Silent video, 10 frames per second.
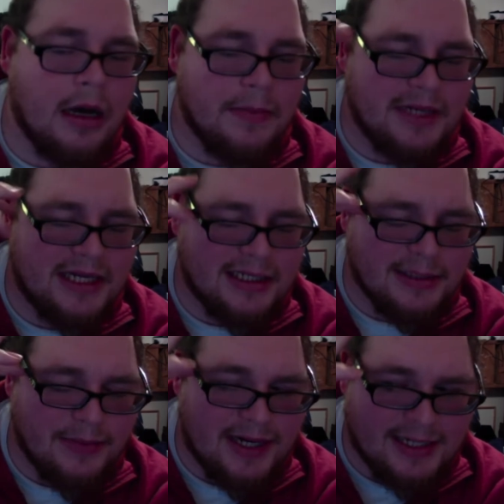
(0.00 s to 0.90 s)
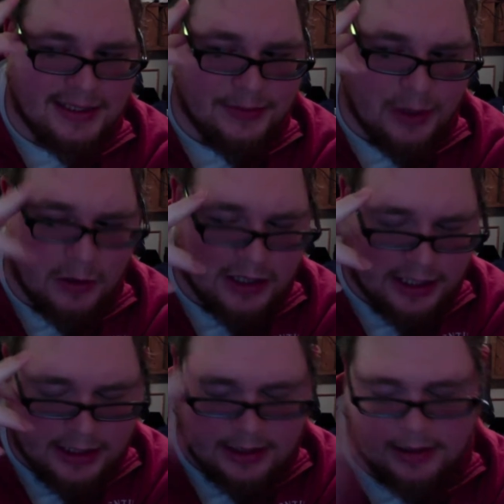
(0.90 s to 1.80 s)
Because of my
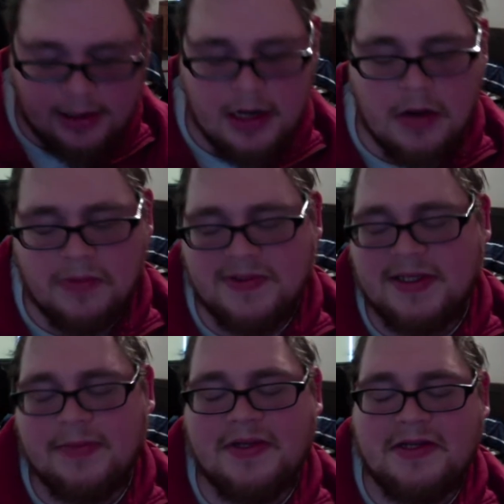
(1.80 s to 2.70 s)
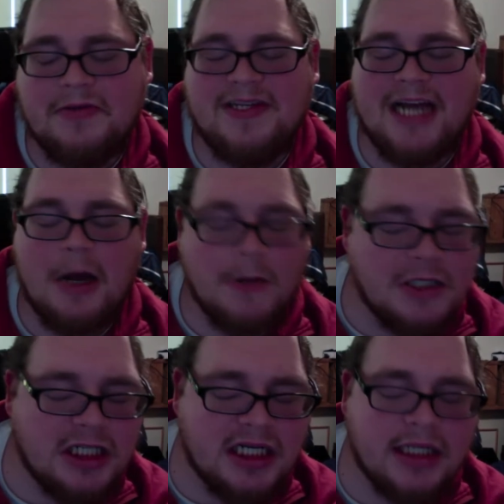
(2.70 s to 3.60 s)
disability, it was going to be too
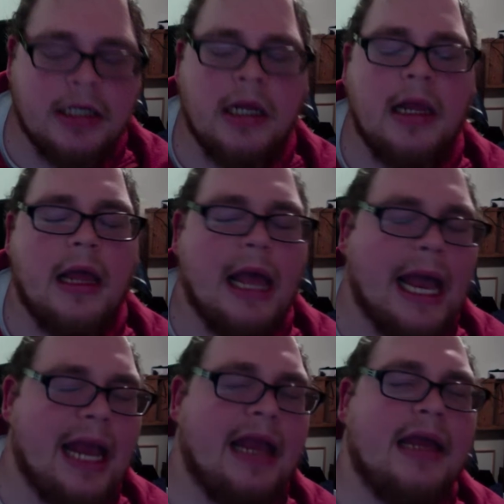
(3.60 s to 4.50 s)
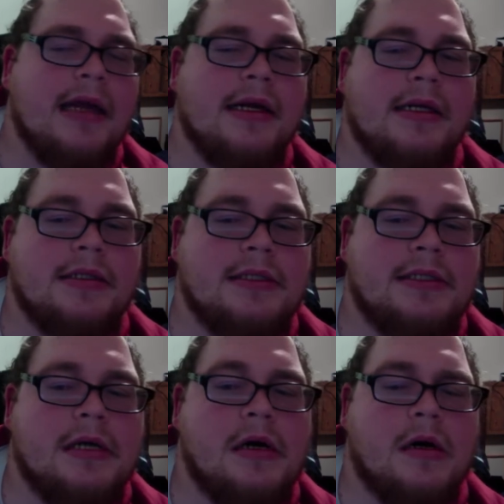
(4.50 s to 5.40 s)
challenging. And
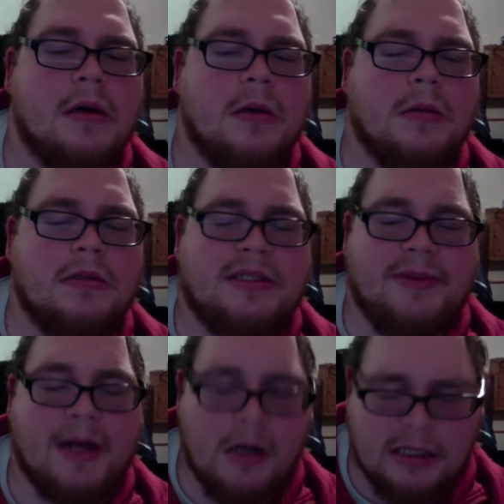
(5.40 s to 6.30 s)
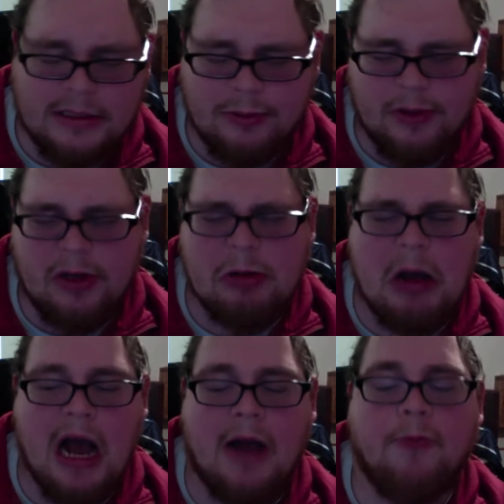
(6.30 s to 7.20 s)
so, to be honest with you,
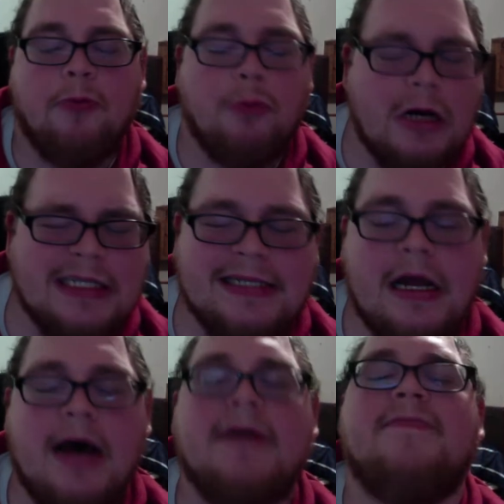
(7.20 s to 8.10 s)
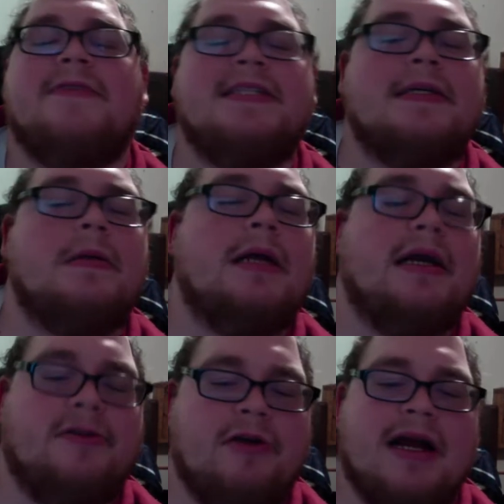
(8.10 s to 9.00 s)
I was not physically
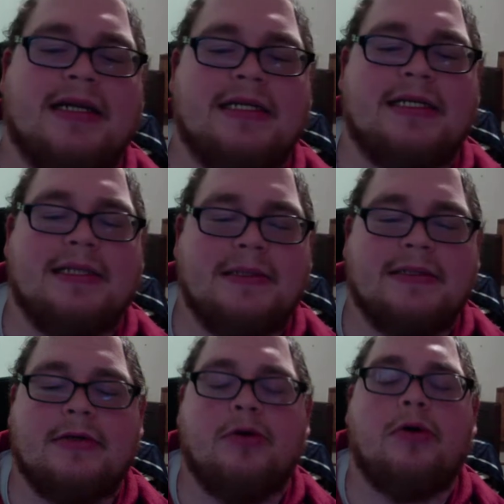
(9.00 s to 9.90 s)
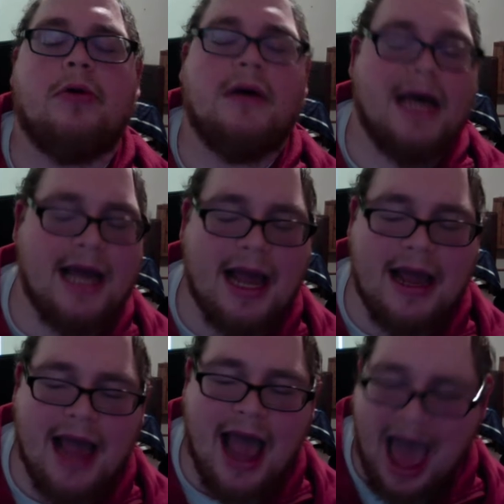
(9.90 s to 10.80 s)
attracted to this girl
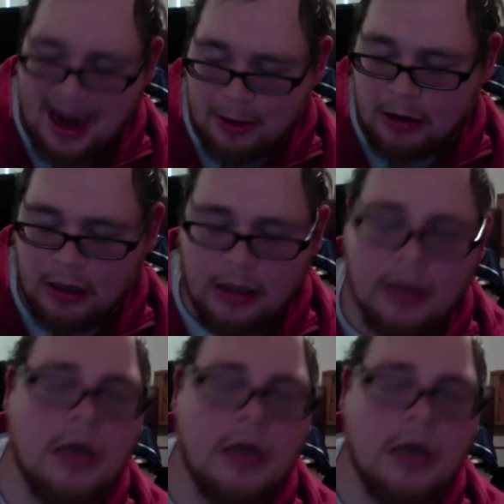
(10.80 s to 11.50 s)
at all.